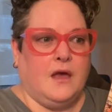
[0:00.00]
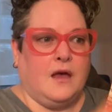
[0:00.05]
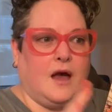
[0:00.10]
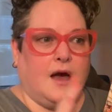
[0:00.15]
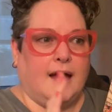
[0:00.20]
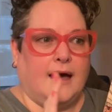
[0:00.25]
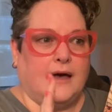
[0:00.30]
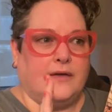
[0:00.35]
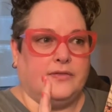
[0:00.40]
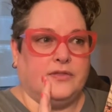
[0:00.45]

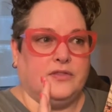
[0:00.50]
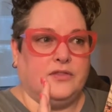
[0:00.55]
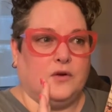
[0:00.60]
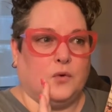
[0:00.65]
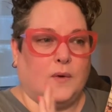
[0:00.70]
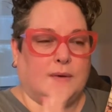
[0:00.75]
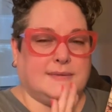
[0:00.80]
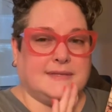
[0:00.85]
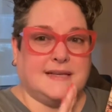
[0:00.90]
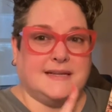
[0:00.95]
Uh, their
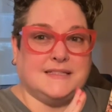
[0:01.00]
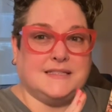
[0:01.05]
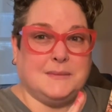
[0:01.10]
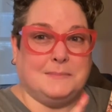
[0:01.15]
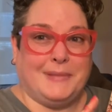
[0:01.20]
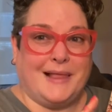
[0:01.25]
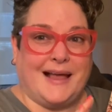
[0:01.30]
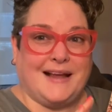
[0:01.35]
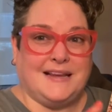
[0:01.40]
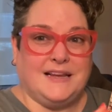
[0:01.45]
website is
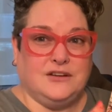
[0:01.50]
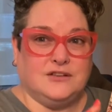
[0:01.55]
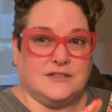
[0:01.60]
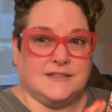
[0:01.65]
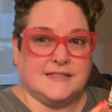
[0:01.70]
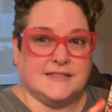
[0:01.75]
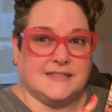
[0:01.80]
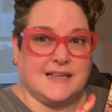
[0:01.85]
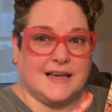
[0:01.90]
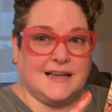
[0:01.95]

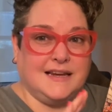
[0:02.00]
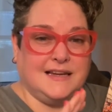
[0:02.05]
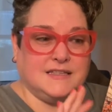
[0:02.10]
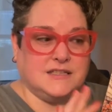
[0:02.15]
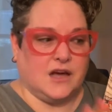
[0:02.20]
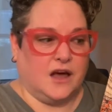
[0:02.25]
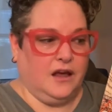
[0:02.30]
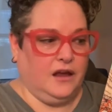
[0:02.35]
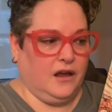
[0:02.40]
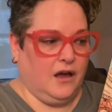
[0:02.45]

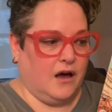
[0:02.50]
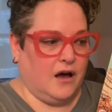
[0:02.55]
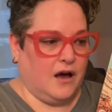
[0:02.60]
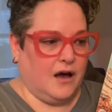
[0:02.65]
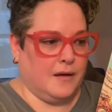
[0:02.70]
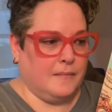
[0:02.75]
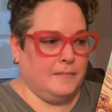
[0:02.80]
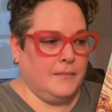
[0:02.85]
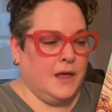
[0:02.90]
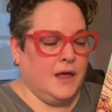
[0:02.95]

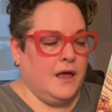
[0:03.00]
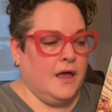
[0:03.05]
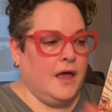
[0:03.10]
theblackneedlesociety.com